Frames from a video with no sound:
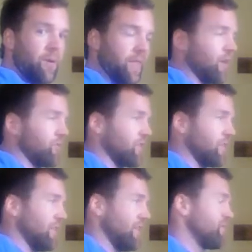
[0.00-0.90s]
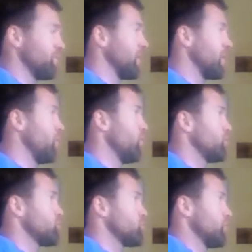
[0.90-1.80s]
like I was going to lift my whole
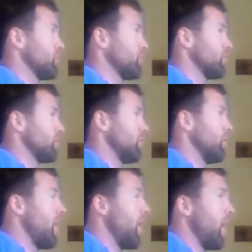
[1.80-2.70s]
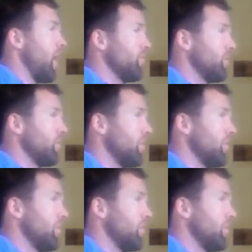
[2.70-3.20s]
shoulder girdle off